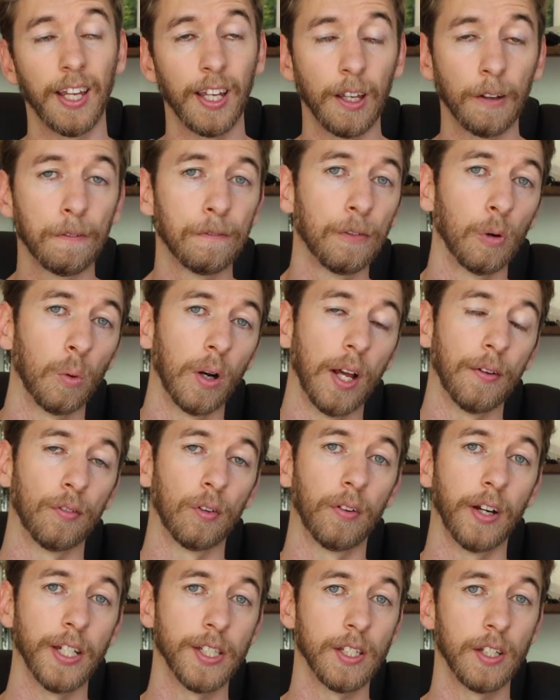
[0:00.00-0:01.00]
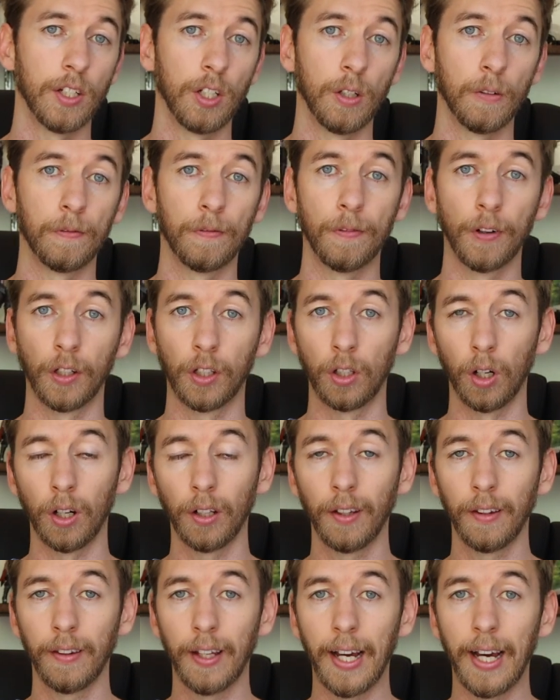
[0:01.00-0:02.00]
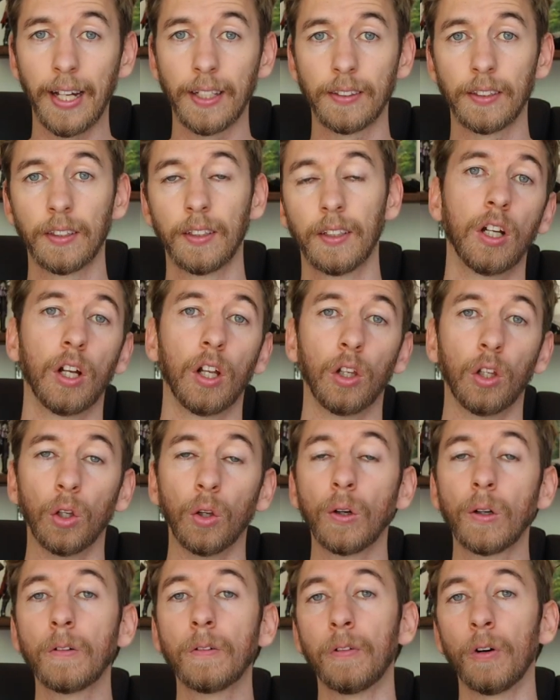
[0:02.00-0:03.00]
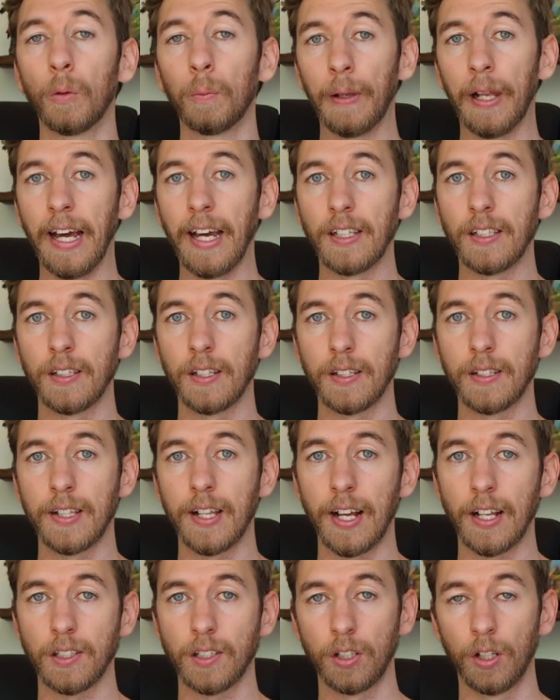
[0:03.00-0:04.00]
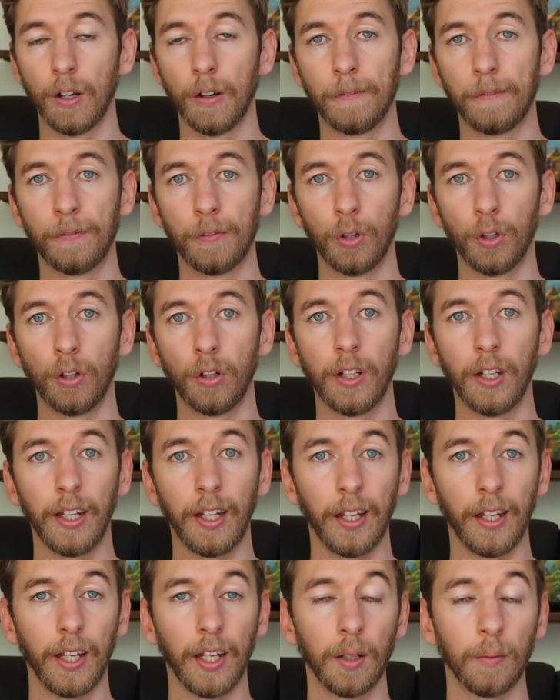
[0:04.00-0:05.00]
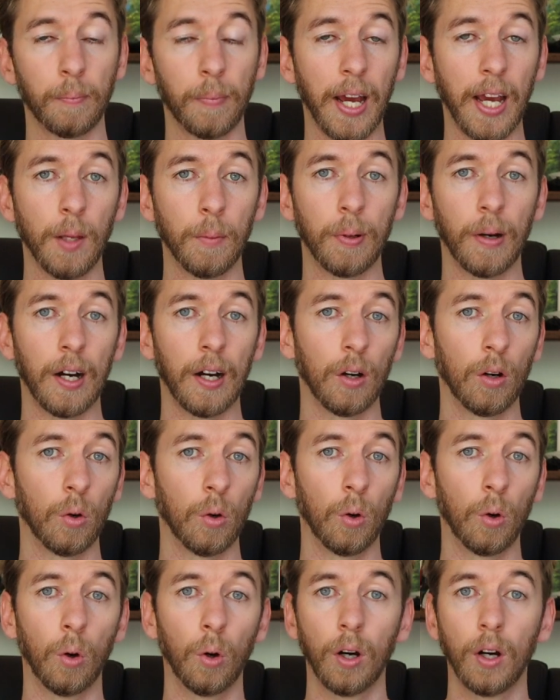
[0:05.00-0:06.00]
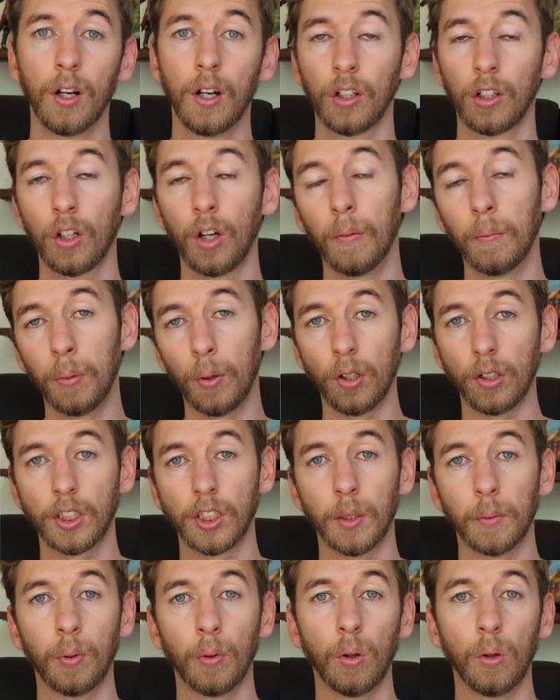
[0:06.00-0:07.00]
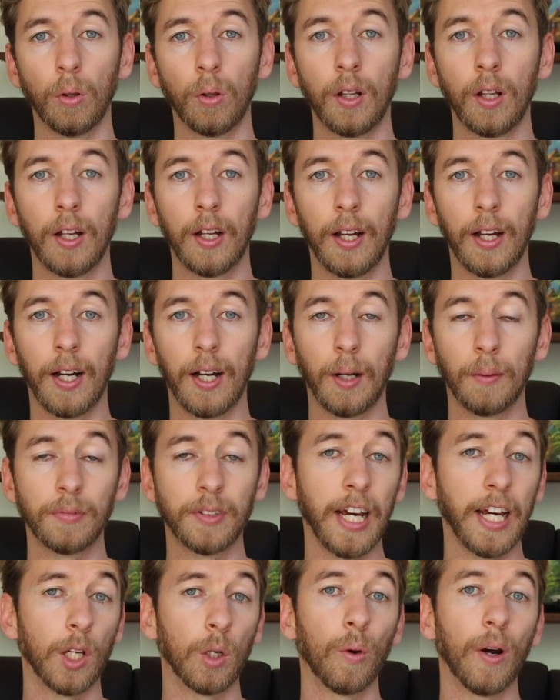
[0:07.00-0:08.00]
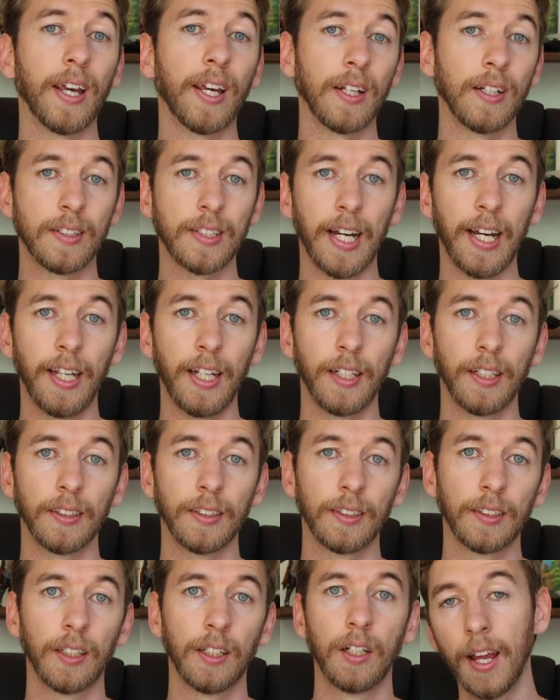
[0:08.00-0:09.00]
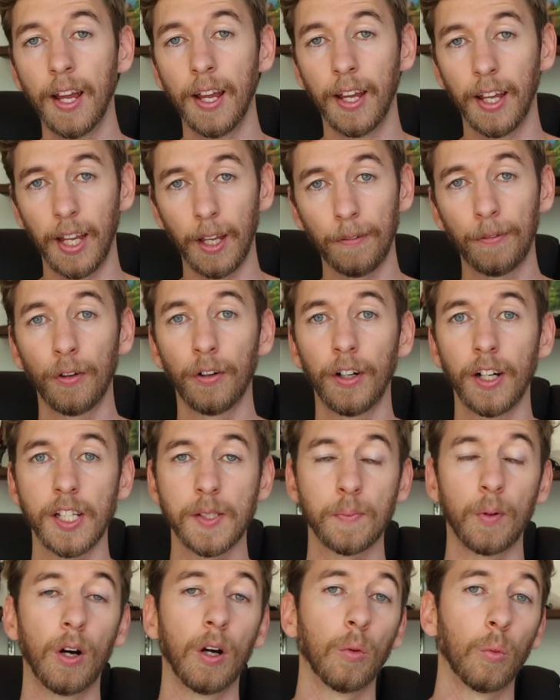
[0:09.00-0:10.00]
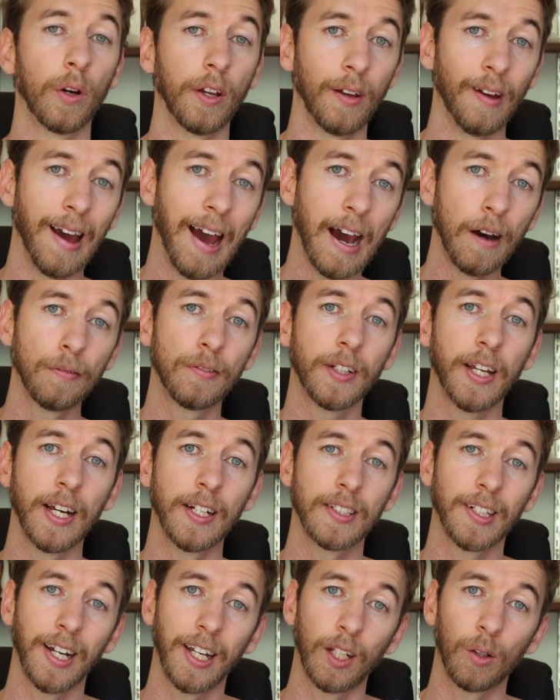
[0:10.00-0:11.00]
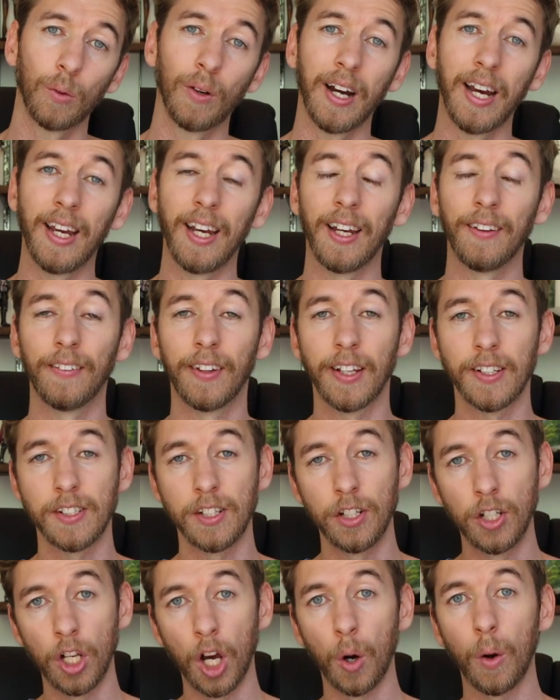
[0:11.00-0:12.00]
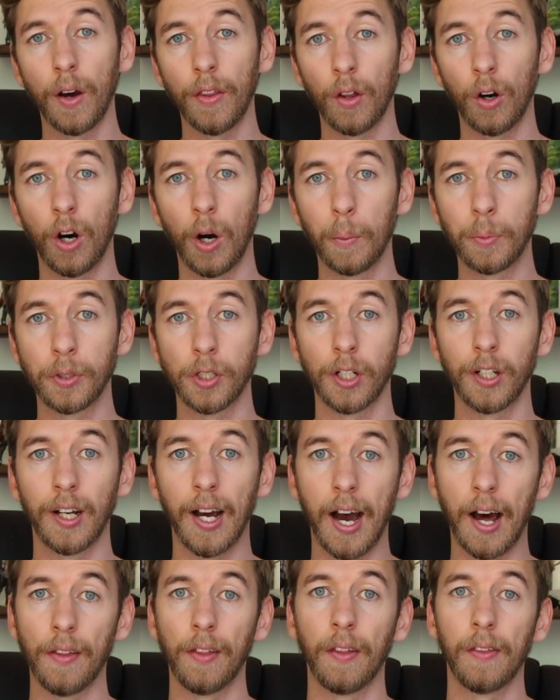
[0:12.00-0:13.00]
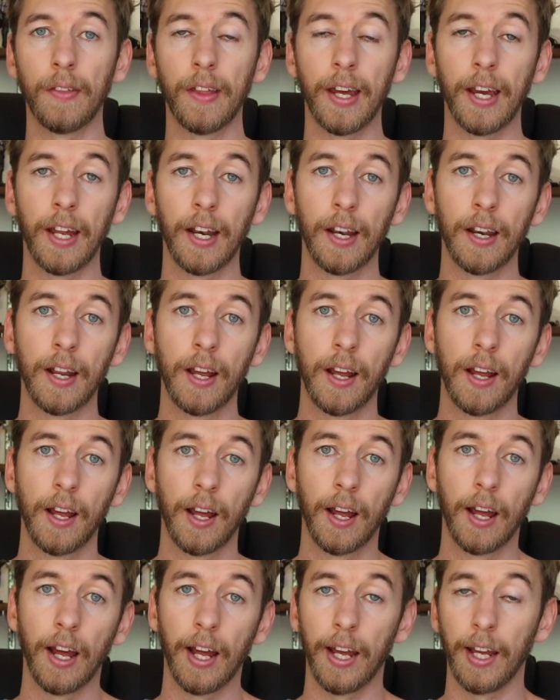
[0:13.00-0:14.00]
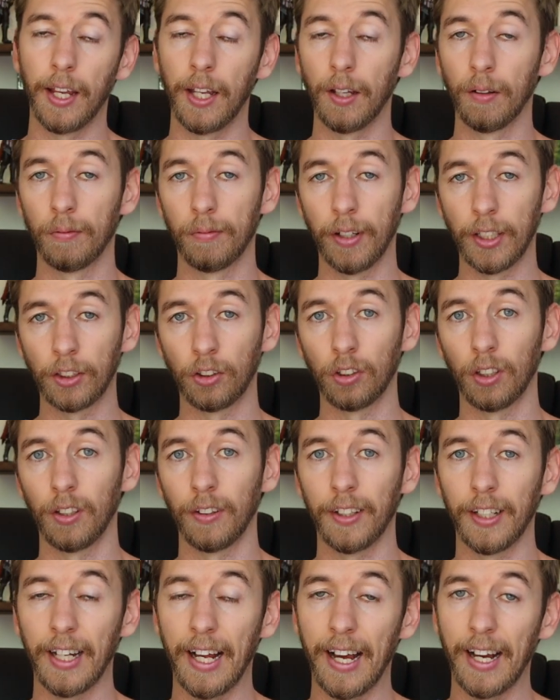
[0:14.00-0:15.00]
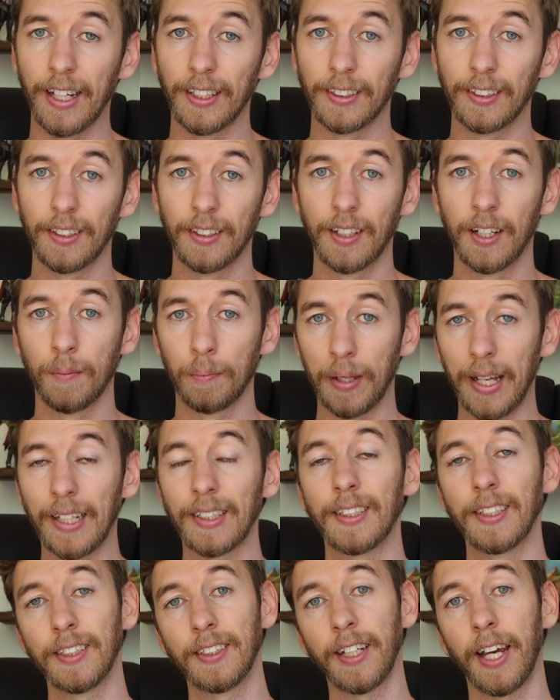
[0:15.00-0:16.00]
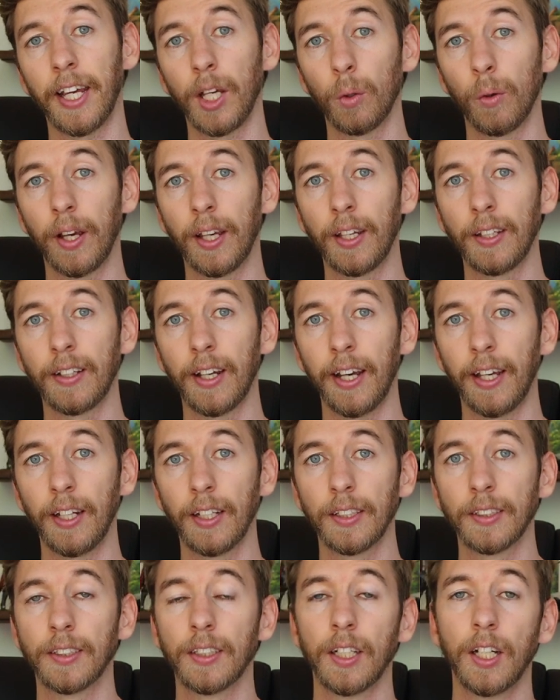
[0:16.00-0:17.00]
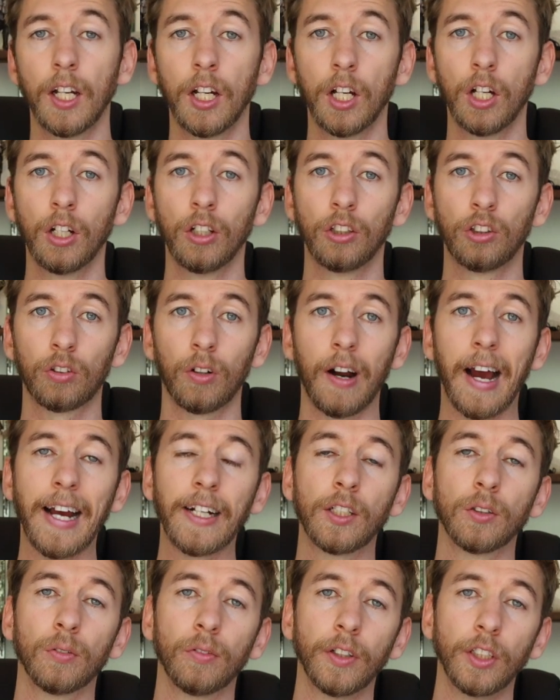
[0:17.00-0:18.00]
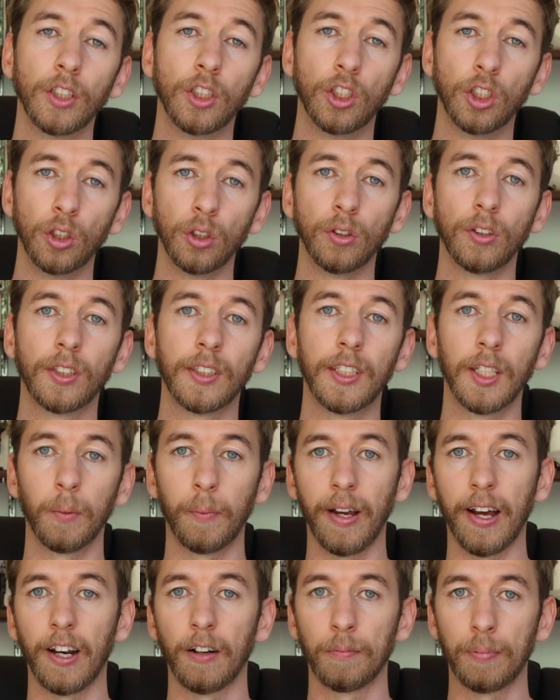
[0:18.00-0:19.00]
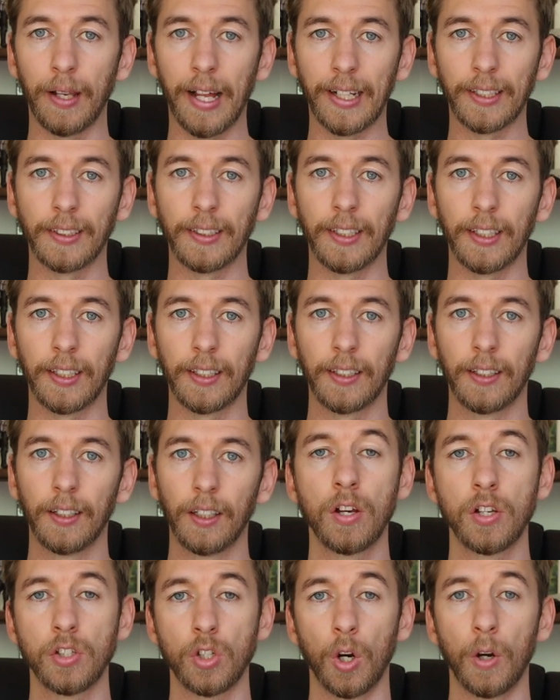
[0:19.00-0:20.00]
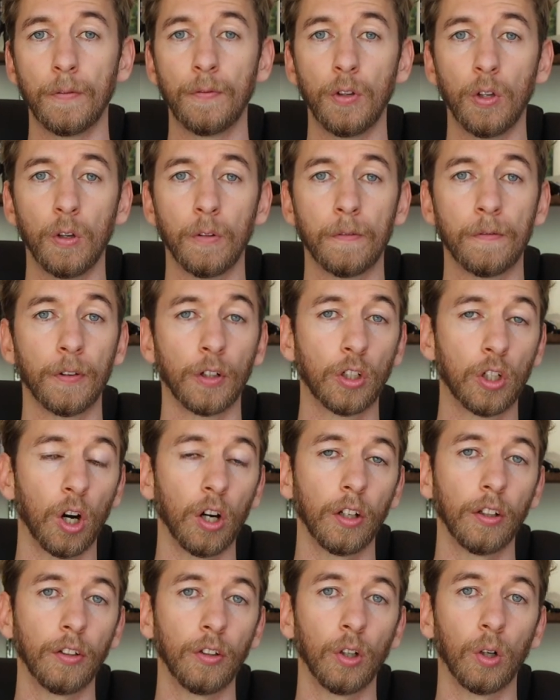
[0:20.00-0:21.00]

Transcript: If for whatever reason you've forgotten that, look for places that serve food in paper or compostable um, takeaway containers. If you're in a spot where you have to get takeaway and there's no other option other than a restaurant that has plastic takeaway containers, try to reduce the amount of plastic. So if you've forgotten